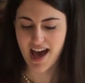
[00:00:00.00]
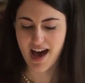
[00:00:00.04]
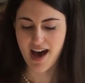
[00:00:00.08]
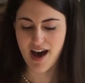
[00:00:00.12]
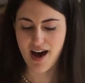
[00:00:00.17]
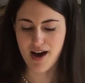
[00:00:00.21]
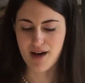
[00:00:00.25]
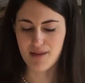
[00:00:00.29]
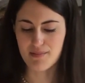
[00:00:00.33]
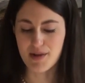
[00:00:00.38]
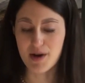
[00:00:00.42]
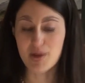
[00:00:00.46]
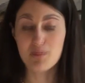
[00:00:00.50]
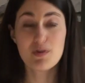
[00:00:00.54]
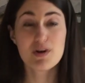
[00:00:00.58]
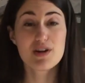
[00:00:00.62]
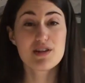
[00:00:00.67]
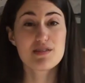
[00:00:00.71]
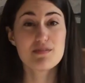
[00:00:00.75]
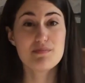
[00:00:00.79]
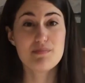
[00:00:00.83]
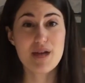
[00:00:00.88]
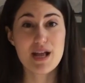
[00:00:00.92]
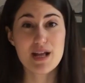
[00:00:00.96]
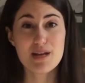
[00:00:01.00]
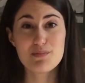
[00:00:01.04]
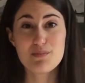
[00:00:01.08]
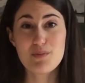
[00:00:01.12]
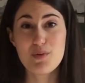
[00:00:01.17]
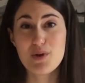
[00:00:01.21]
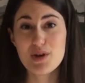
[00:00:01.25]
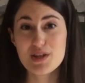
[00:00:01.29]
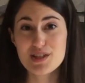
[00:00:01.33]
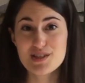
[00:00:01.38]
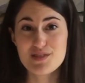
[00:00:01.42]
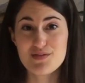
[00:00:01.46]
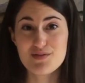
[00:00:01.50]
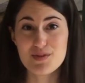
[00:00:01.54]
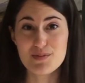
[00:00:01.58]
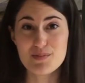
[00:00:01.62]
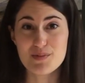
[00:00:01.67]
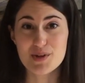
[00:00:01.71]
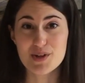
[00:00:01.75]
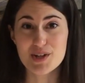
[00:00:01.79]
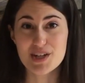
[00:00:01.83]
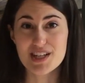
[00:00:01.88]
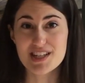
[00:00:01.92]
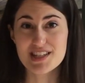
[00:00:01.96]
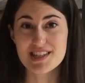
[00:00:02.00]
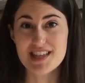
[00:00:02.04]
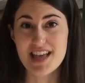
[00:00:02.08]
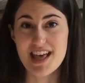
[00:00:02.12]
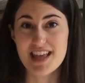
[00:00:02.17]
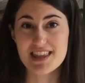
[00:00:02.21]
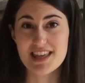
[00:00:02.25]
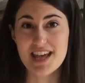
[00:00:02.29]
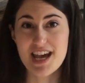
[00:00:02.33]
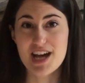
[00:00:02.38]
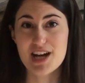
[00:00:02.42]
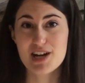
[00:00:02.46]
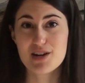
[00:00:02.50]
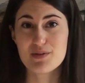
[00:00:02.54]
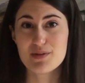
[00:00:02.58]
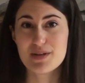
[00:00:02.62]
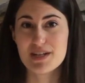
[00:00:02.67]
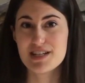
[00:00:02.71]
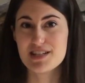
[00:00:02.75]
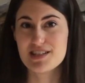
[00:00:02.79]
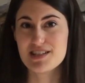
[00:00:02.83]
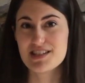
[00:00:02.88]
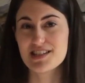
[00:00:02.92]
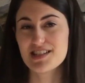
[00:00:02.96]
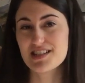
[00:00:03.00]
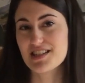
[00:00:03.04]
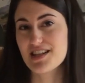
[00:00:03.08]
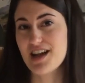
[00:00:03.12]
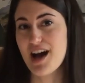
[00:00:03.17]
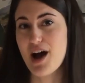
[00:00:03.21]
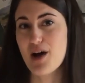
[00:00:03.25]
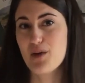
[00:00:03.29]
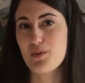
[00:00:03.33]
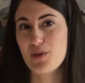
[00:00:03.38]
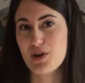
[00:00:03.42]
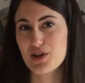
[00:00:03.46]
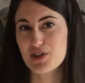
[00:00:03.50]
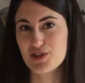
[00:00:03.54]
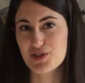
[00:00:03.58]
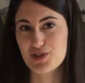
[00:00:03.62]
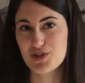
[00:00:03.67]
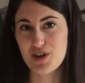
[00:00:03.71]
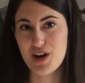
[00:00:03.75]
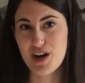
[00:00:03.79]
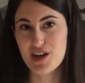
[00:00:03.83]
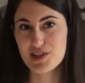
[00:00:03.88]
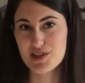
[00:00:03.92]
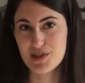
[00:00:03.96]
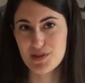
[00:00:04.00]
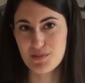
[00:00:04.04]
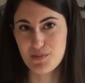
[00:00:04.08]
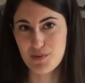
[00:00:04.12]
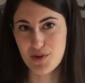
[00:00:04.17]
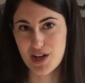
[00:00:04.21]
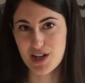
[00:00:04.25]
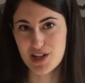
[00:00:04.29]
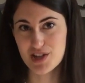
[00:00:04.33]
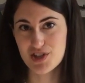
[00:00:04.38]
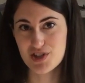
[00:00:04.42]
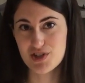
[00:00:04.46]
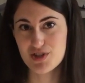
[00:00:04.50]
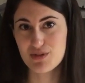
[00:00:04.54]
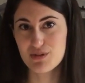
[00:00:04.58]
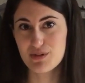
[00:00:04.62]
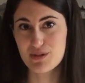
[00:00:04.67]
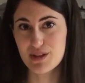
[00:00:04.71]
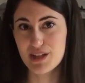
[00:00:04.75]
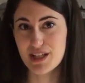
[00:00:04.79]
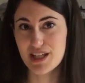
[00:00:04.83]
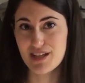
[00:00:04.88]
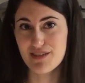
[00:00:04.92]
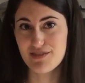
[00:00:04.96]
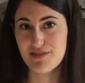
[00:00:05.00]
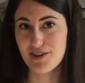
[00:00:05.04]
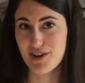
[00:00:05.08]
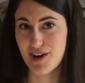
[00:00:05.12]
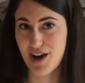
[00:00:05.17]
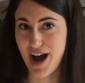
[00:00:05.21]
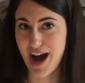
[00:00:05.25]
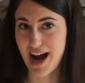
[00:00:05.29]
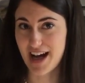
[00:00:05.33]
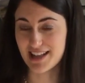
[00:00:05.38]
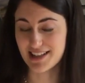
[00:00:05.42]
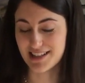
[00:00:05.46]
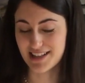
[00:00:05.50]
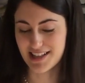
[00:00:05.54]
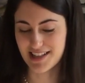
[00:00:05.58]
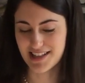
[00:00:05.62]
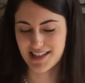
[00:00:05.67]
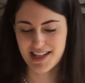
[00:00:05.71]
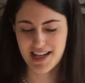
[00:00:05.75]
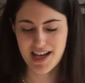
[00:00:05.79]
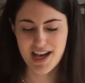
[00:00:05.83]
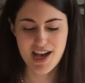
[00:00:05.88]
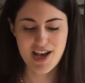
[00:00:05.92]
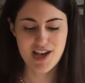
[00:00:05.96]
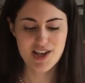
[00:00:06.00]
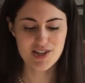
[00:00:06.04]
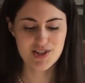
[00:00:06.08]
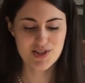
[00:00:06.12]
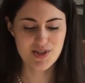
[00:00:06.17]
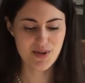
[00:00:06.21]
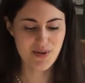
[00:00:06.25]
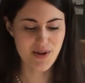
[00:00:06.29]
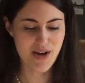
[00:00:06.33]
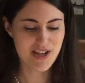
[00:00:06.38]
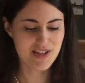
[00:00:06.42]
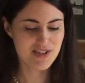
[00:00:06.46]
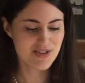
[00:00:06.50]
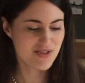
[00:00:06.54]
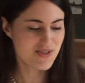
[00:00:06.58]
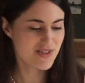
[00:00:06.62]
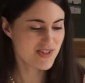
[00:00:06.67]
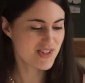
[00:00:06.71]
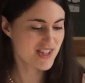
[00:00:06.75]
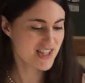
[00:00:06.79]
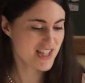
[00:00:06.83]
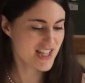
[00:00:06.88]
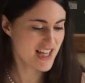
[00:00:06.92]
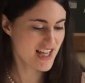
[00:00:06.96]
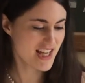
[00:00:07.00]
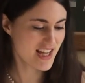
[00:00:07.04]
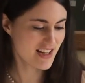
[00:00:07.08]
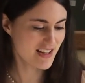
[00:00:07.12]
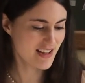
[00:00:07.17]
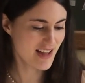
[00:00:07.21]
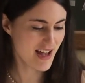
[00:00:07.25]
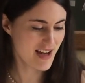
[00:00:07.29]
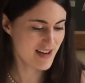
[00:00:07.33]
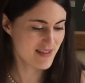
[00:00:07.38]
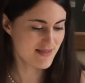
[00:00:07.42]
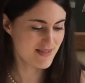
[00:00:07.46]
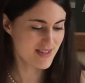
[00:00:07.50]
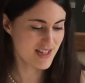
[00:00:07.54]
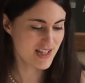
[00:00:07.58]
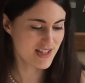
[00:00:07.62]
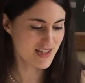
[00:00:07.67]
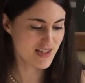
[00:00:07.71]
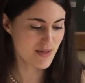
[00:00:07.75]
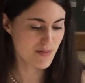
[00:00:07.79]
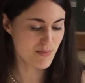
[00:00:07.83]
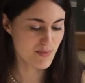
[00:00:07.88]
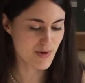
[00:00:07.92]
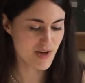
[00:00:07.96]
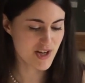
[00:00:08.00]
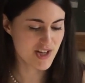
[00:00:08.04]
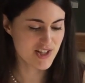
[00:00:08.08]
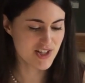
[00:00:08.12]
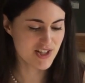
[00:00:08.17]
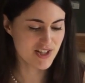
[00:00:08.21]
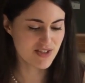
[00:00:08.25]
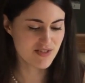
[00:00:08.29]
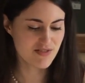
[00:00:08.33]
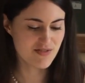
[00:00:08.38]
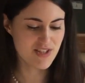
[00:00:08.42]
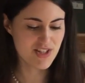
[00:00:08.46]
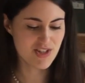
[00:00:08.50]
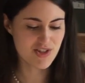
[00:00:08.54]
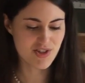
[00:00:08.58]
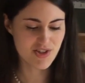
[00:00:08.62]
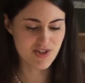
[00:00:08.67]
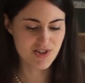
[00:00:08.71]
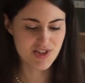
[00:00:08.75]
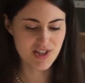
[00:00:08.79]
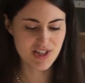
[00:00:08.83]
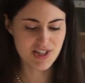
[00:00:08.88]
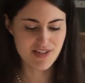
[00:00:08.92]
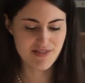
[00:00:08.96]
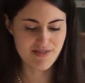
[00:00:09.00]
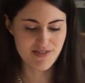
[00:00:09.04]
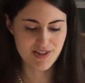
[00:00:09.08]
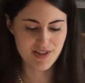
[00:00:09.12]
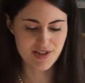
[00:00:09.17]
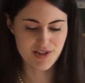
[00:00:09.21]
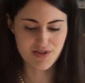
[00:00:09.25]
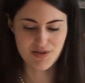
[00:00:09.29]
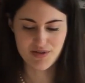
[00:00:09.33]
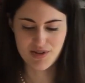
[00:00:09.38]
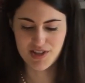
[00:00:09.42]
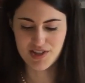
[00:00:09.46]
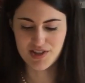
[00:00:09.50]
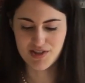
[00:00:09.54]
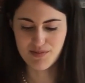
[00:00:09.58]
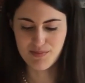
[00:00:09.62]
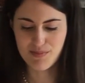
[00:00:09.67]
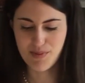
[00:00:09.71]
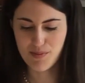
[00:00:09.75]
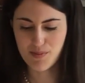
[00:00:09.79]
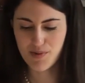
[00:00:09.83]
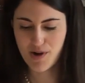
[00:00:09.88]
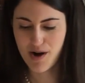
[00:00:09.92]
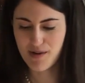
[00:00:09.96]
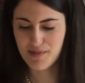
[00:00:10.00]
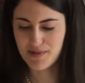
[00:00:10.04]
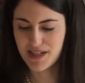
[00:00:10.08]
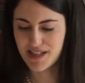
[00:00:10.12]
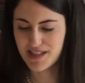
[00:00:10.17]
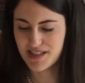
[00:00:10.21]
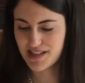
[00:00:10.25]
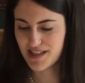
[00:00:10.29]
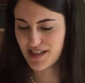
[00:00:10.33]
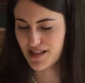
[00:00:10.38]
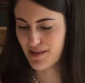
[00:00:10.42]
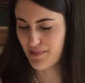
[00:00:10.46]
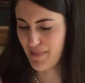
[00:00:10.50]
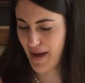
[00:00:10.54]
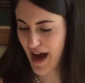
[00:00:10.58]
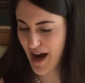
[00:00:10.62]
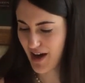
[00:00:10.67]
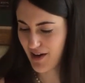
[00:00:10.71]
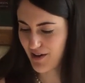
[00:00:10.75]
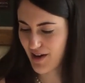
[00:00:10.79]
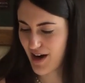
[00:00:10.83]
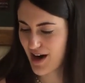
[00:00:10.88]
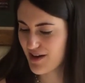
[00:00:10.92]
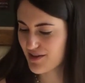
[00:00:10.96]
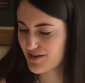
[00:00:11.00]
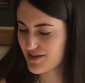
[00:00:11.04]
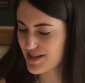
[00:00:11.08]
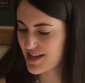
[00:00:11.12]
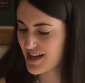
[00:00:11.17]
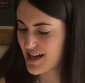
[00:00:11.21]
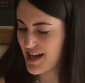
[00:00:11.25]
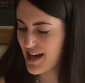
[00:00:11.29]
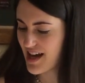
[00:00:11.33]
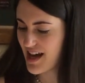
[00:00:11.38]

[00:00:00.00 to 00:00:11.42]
And one of the main points of the book is that the heroine does not want to cross the bridge to leave her island. So as you can see in a lot of these, the bridge is featured to different degrees of prominence in the background.